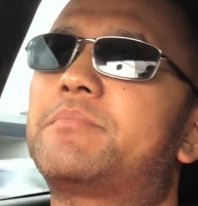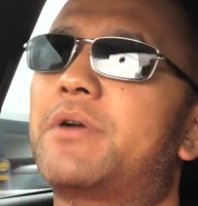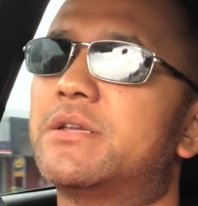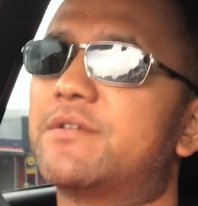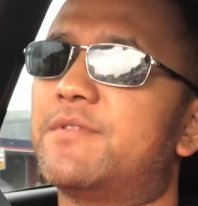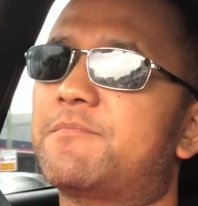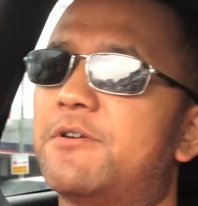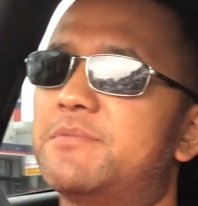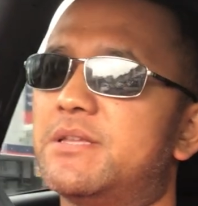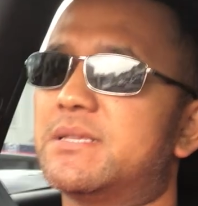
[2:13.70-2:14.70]
Price of the
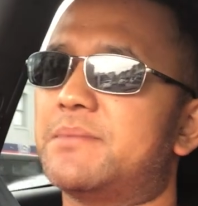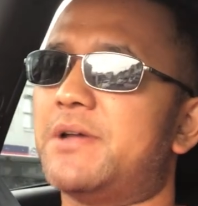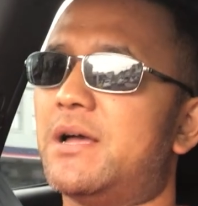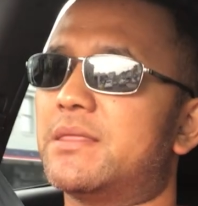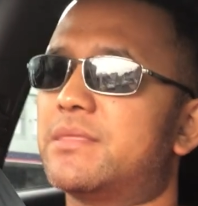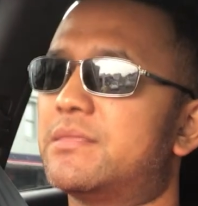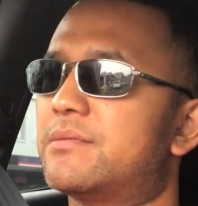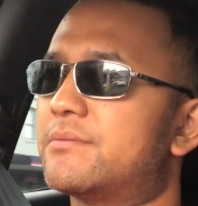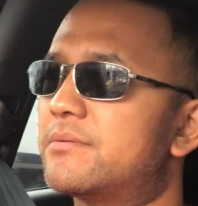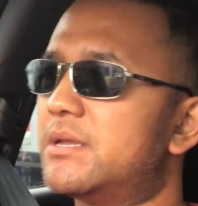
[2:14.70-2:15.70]
property is about
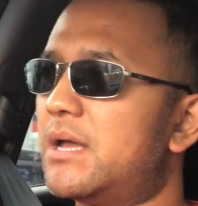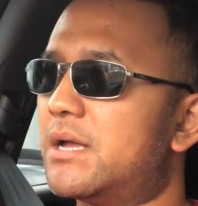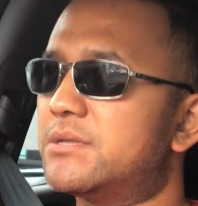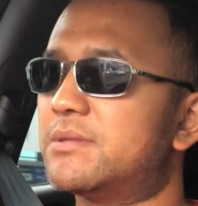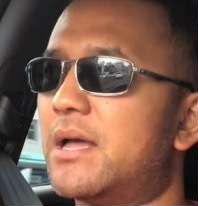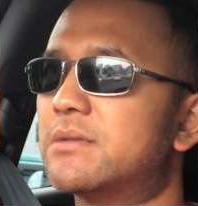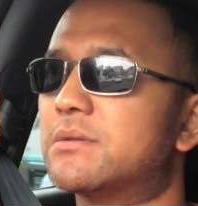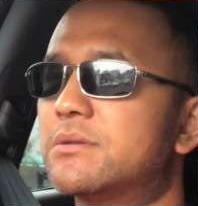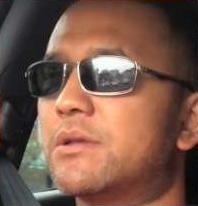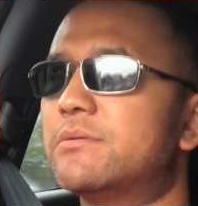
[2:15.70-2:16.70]

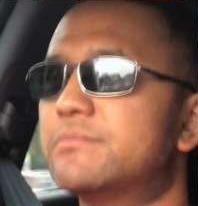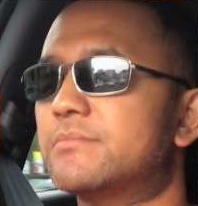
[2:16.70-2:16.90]
300,000 or so.